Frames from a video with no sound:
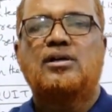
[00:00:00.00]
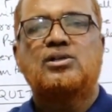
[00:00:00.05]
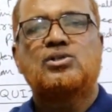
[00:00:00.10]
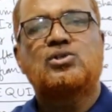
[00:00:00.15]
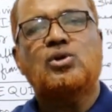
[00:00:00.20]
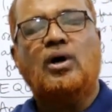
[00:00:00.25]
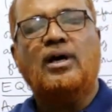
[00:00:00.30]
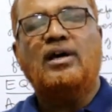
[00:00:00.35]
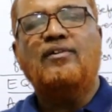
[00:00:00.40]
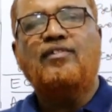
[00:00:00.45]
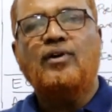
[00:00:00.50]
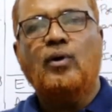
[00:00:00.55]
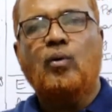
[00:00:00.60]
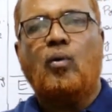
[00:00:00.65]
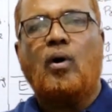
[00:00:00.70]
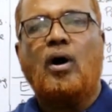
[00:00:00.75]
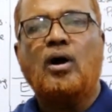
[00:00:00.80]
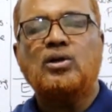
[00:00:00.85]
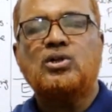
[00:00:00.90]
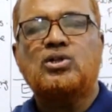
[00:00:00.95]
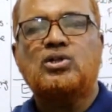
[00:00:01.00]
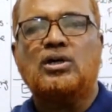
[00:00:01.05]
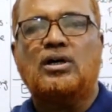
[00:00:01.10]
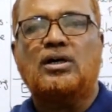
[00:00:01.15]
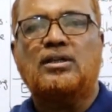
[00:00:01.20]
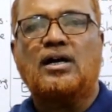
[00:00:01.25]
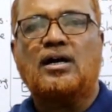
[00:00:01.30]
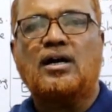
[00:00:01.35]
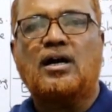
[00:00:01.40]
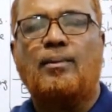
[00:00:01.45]
So if you want
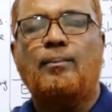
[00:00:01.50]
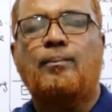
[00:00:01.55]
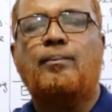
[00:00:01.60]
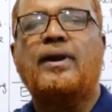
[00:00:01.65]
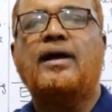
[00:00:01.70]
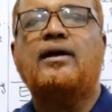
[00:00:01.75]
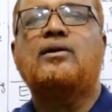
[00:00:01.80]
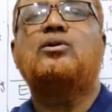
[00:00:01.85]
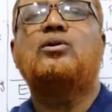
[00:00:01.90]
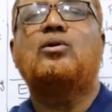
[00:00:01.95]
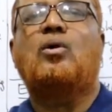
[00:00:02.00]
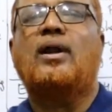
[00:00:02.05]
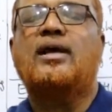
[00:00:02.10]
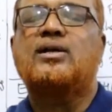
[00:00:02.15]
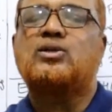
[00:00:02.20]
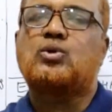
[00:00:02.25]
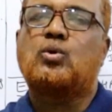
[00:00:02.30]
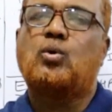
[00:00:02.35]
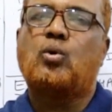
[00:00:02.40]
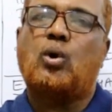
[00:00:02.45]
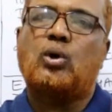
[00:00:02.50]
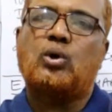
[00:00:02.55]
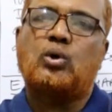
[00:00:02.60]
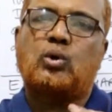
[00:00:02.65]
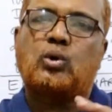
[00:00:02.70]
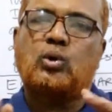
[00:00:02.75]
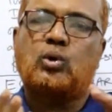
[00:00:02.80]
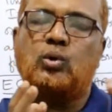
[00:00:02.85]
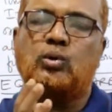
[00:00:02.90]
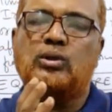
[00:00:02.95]
the complete knowledge,
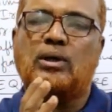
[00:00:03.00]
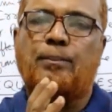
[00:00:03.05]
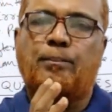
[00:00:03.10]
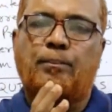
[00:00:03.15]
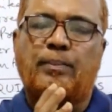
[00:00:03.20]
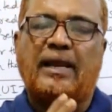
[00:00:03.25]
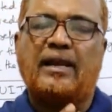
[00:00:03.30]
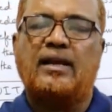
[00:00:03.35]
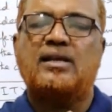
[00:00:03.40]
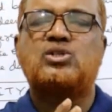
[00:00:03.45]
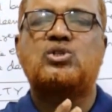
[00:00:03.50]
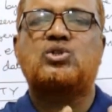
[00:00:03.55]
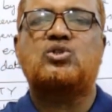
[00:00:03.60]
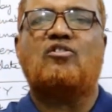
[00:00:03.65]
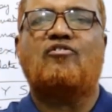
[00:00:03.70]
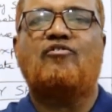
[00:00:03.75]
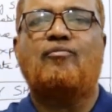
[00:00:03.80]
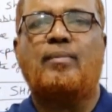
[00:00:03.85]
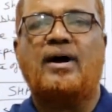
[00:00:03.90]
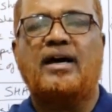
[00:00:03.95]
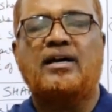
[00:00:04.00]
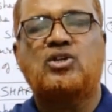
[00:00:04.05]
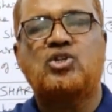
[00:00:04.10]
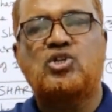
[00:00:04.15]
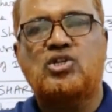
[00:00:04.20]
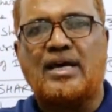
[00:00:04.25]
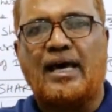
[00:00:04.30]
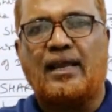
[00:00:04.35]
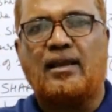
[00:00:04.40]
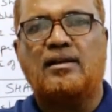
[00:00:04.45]
go to the playlist of my
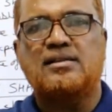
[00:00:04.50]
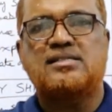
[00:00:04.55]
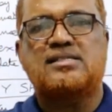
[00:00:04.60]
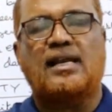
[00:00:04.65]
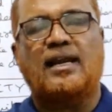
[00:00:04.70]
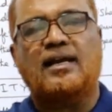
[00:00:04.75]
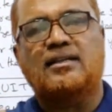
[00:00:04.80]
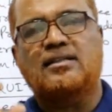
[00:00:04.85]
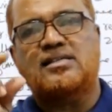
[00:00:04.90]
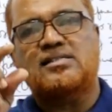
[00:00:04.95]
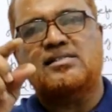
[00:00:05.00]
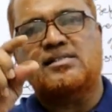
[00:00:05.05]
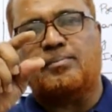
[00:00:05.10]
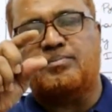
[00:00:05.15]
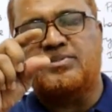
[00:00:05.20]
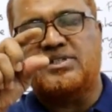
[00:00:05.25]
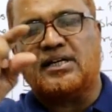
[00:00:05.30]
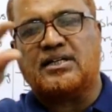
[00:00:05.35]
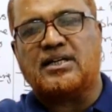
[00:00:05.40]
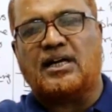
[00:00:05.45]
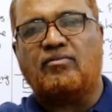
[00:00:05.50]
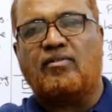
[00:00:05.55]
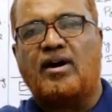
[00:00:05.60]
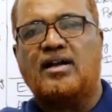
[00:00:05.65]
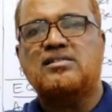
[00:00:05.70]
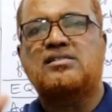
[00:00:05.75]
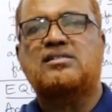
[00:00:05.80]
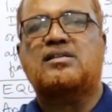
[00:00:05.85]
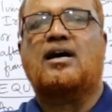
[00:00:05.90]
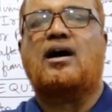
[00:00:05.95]
channel, select the subject
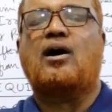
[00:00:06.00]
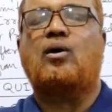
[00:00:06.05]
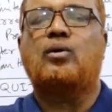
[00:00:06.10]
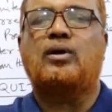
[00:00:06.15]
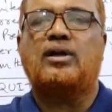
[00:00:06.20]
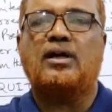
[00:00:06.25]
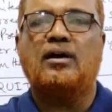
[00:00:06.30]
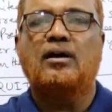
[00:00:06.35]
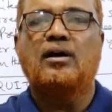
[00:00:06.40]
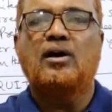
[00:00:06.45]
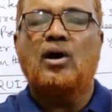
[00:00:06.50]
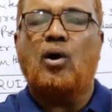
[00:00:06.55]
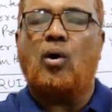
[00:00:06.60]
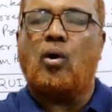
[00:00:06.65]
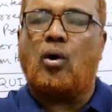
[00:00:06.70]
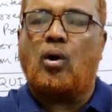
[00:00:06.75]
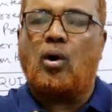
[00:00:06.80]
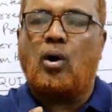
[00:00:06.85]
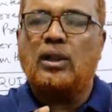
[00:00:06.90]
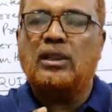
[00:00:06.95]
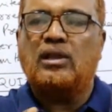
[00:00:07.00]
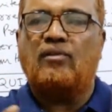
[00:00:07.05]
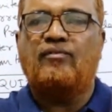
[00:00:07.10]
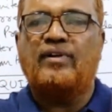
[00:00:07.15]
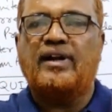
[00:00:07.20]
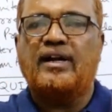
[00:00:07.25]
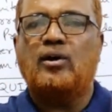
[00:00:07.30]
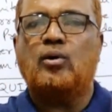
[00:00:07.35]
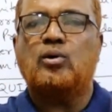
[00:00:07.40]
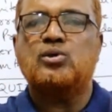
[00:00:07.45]
advanced accounting, all the
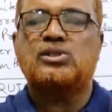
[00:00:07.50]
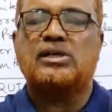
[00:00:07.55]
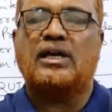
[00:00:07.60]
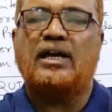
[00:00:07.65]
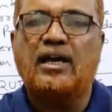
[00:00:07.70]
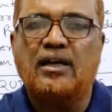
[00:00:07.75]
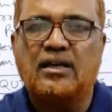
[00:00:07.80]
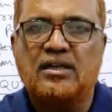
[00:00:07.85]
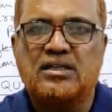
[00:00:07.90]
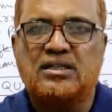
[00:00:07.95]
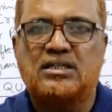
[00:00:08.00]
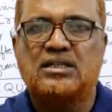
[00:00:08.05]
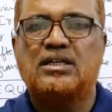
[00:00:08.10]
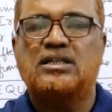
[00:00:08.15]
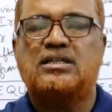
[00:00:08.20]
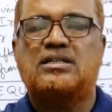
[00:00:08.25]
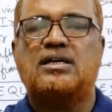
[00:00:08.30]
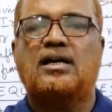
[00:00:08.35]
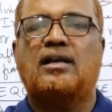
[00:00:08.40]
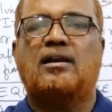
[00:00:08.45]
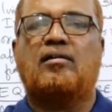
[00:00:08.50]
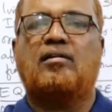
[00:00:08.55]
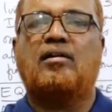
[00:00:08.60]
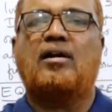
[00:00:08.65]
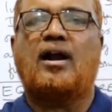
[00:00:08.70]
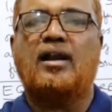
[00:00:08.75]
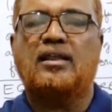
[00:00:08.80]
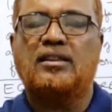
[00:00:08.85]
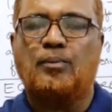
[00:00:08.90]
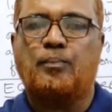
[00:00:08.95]
videos in detail
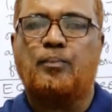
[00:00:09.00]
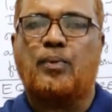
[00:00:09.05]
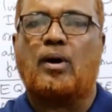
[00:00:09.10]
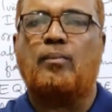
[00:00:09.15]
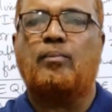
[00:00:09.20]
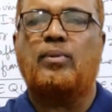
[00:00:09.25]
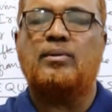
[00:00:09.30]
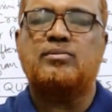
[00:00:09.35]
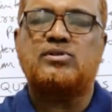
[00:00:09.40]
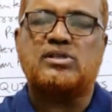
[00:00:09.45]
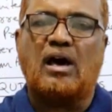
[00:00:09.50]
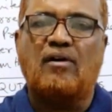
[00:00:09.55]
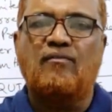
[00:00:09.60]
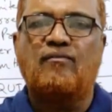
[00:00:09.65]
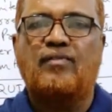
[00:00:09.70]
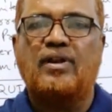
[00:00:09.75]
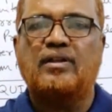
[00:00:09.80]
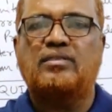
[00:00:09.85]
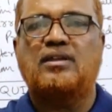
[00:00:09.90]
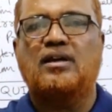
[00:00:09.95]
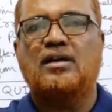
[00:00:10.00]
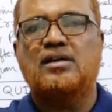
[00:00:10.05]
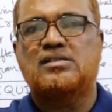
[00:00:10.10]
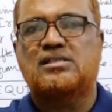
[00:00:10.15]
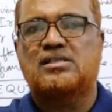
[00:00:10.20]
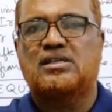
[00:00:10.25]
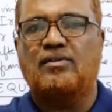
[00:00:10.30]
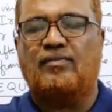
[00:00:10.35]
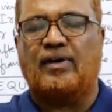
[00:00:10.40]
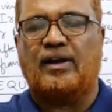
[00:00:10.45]
regarding the problems, everything
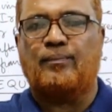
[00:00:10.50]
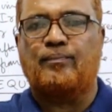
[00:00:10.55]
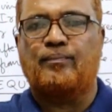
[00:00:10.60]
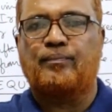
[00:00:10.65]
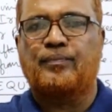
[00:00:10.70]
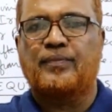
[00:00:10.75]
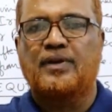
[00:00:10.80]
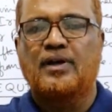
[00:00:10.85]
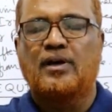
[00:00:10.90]
is given.